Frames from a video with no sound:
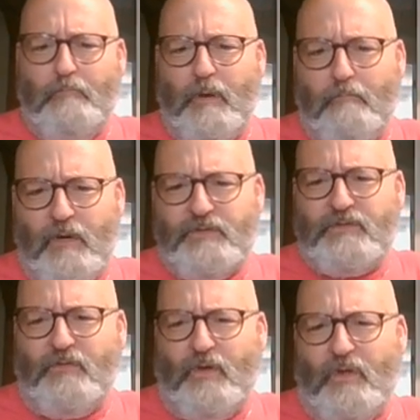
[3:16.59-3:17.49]
But
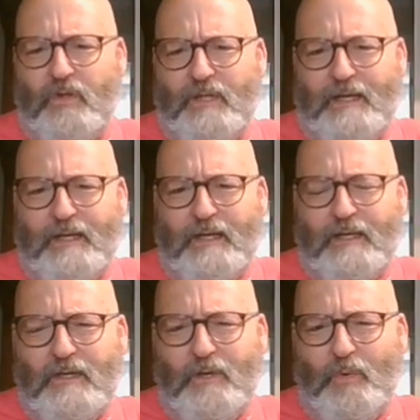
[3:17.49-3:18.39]
most of all,
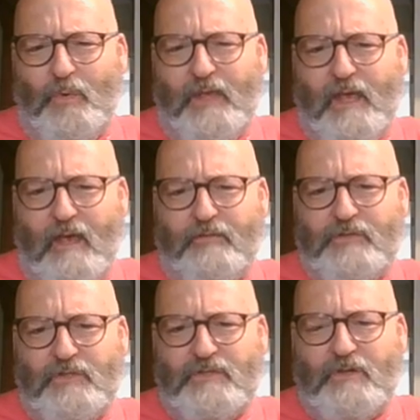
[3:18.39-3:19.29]
uh, we have
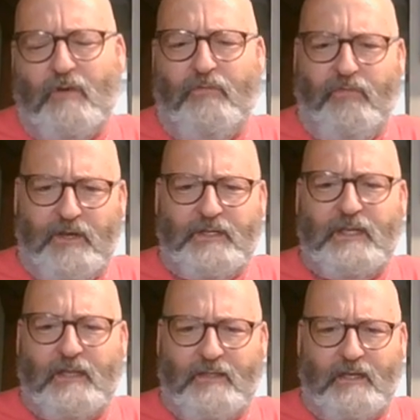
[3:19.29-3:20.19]
to start
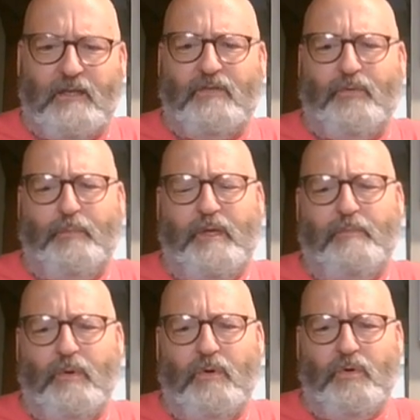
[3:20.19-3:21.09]
funding things for
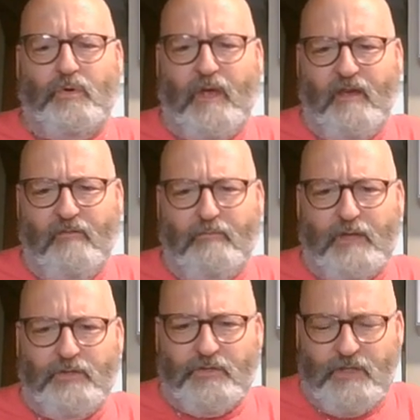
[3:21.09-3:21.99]
people who have
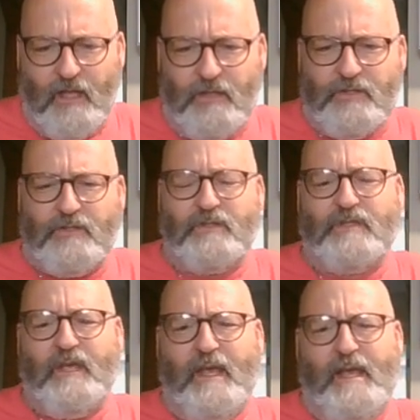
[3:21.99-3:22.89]
mental
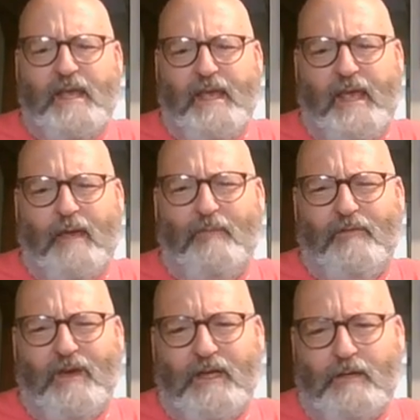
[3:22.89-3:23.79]
challenges, and
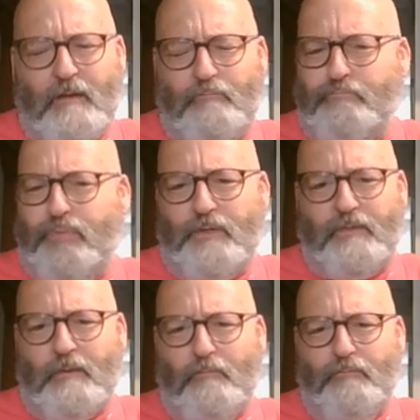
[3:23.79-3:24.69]
we've got to put
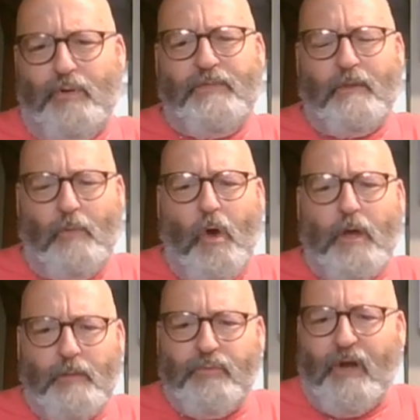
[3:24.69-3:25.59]
put them
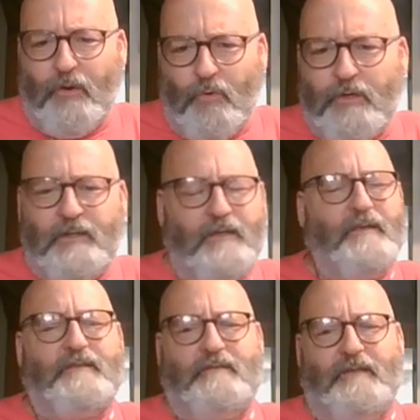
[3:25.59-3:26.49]
on a priority
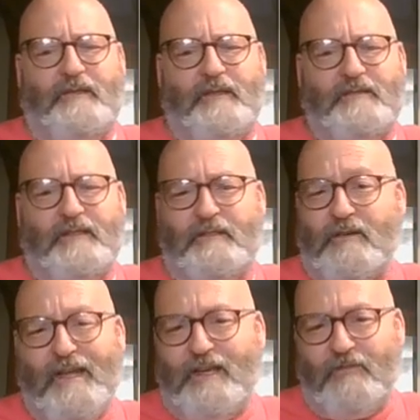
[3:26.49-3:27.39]
list. As I said,
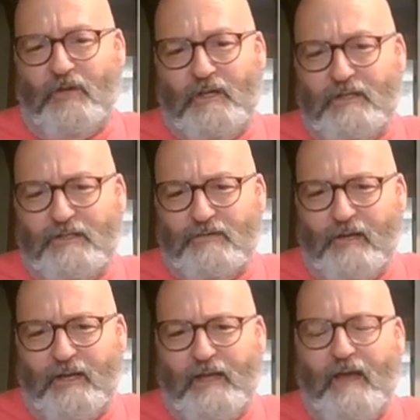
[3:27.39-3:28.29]
they're not even on a list
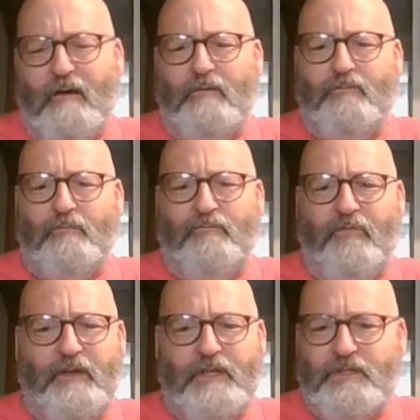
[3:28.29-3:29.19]
right now.
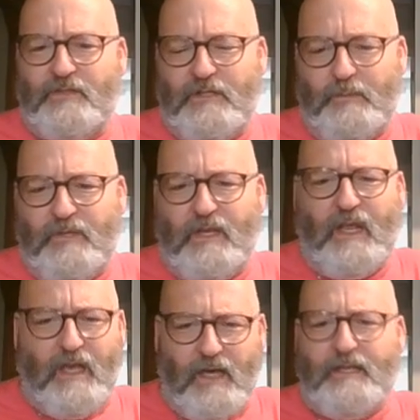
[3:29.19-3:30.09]
Funding just keeps
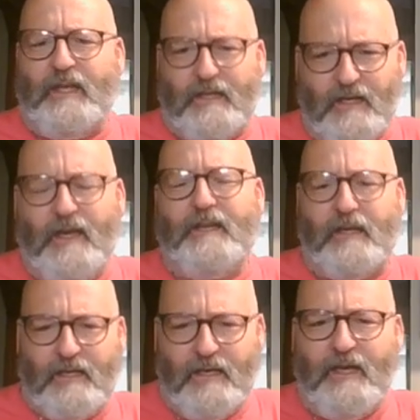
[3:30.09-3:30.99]
getting cut and cut
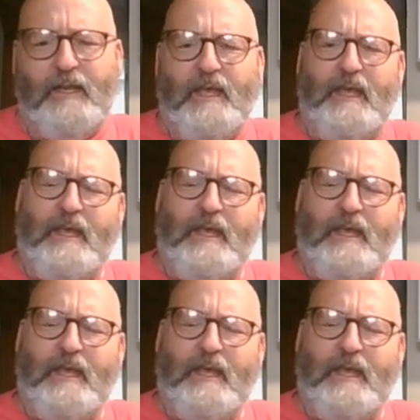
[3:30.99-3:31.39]
and cut,